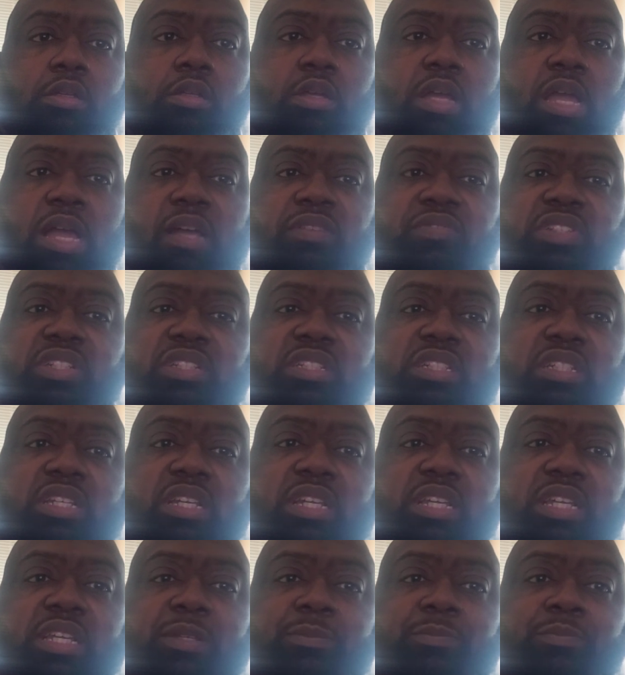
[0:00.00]

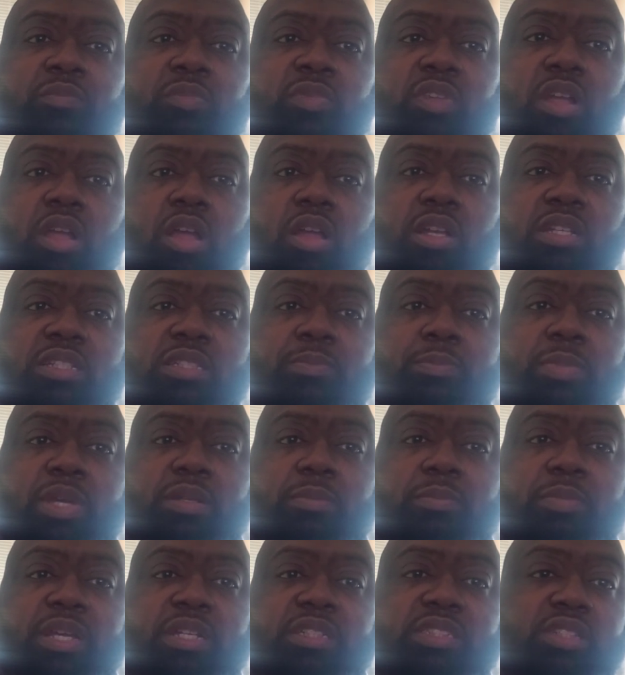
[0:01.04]
Obviously, all his
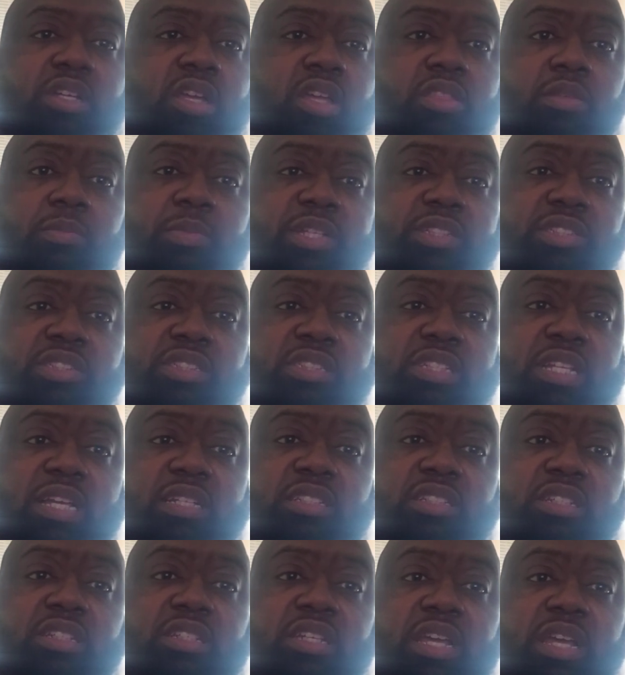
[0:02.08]
other major
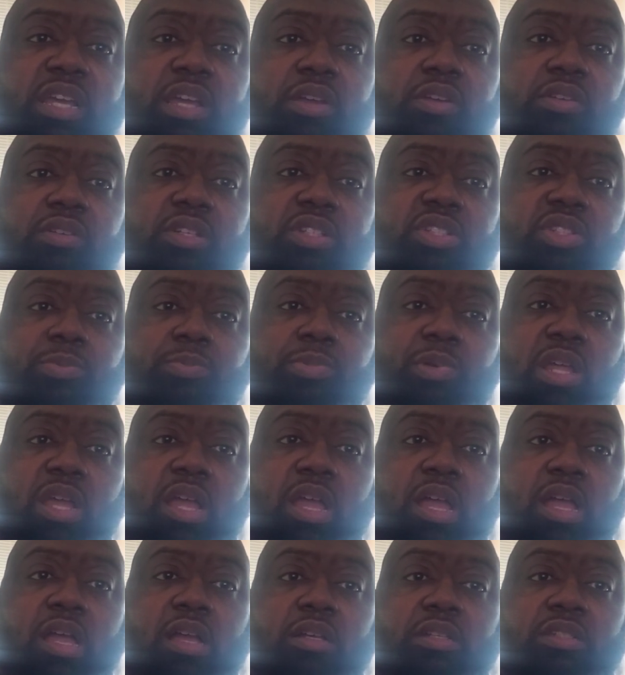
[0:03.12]
stats are down. His
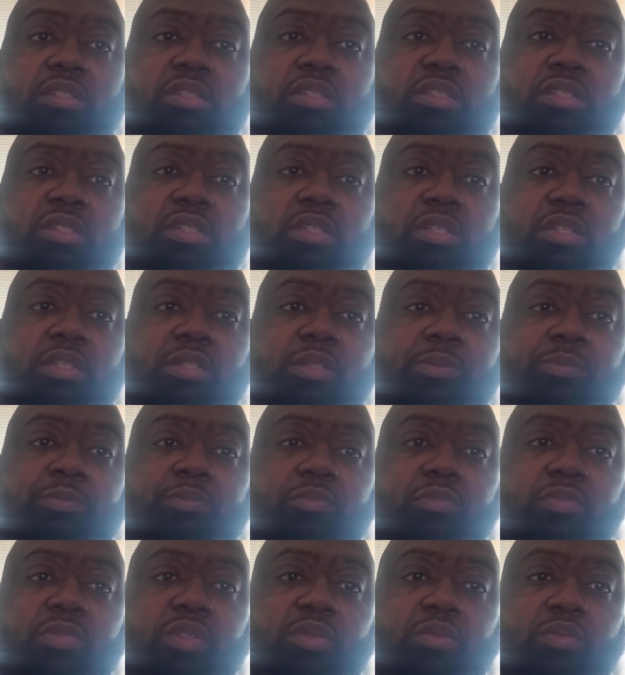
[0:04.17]
blocks,
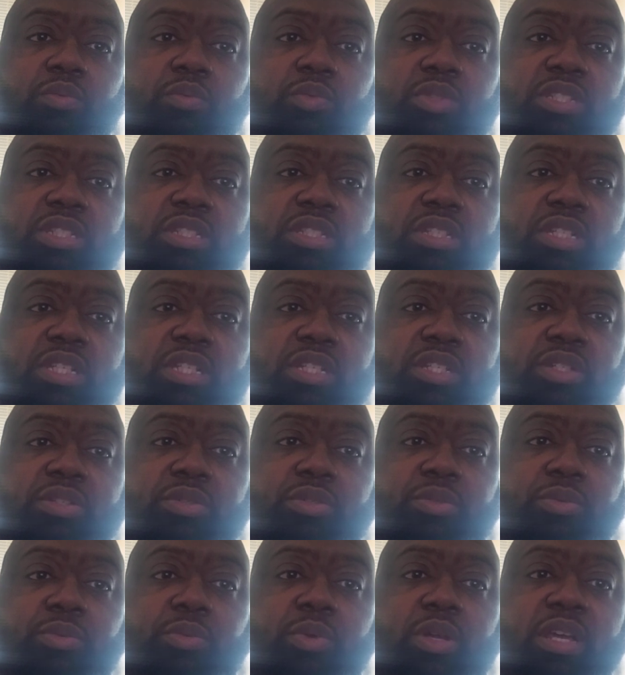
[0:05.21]

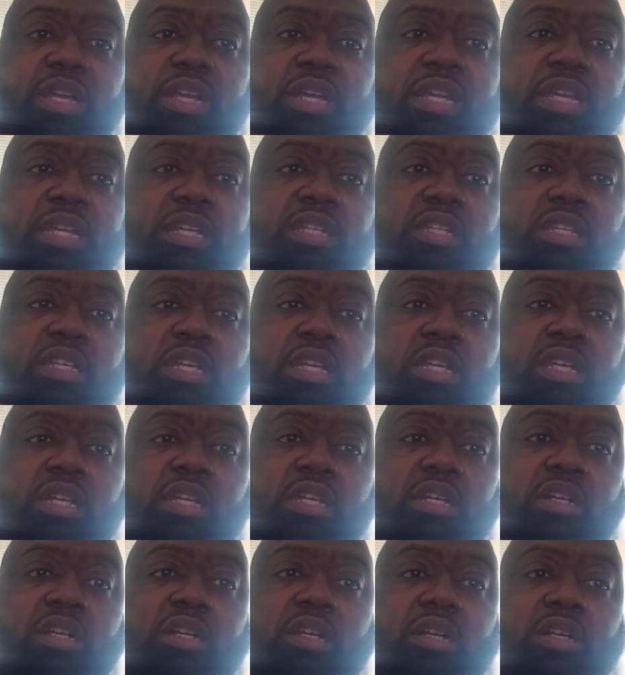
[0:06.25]
steal rate,
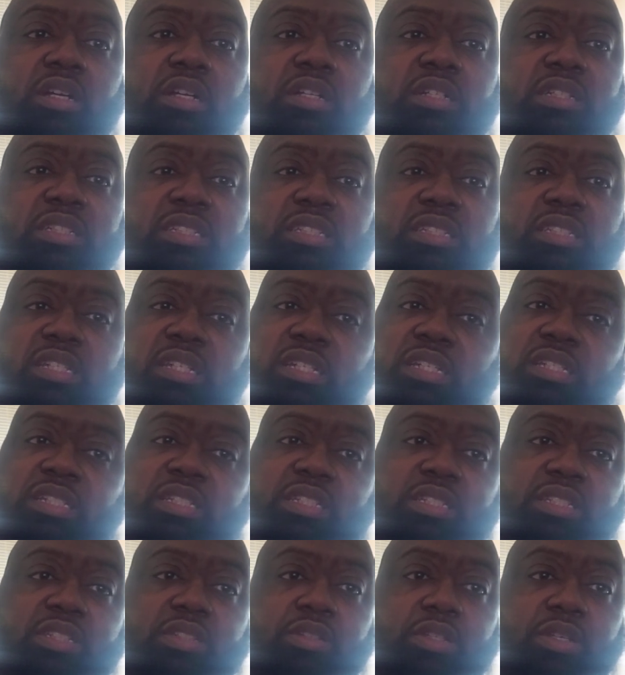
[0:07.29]

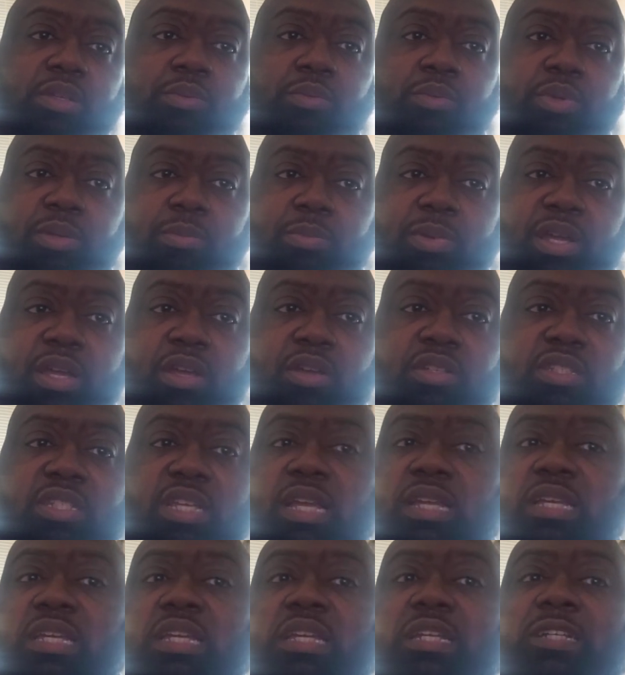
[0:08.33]
assists, and rebounds.
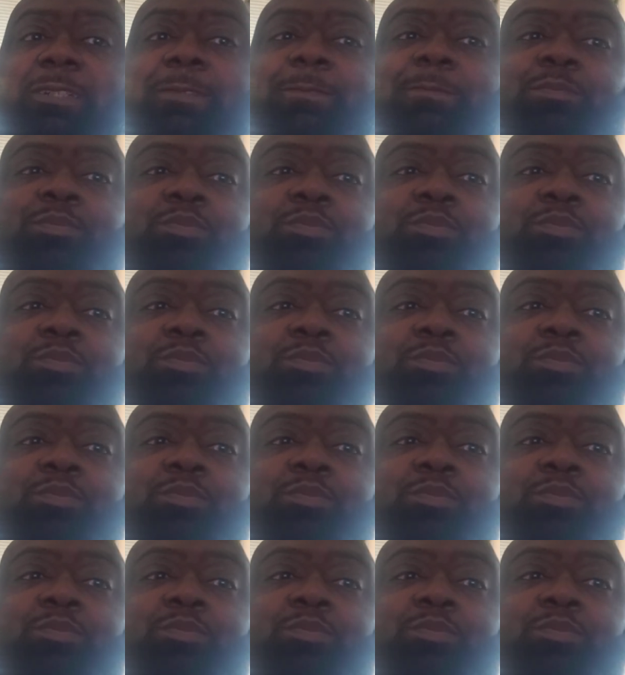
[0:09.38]
I get it.